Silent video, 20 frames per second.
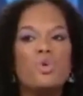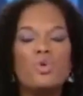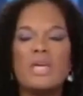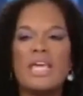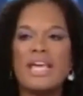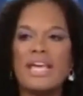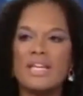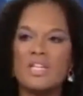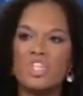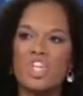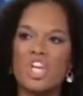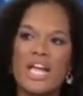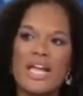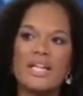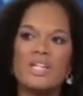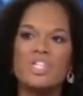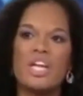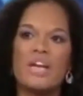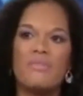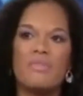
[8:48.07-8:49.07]
You can't
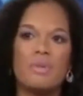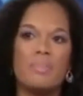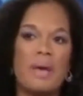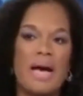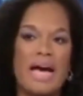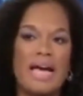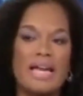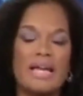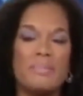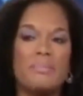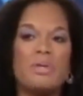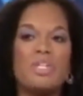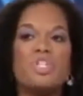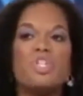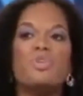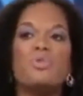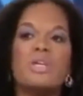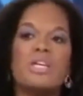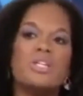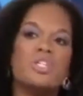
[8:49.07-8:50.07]
change
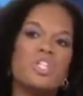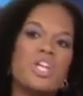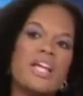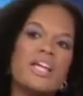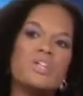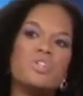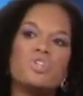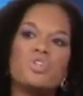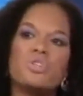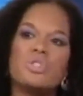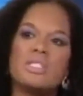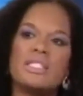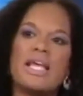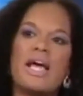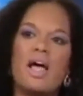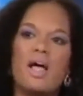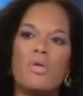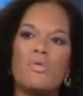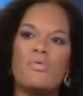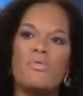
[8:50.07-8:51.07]
everybody, but you can change
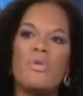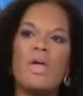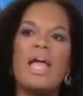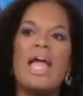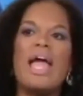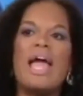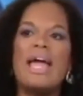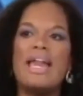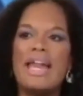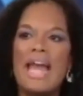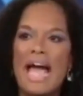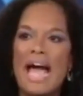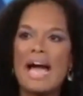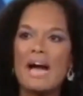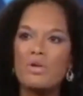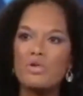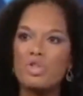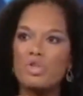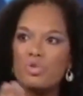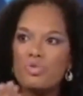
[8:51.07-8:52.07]
yourself when those
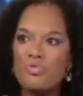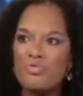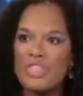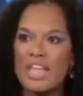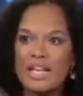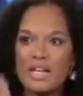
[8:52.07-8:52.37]
girls and how you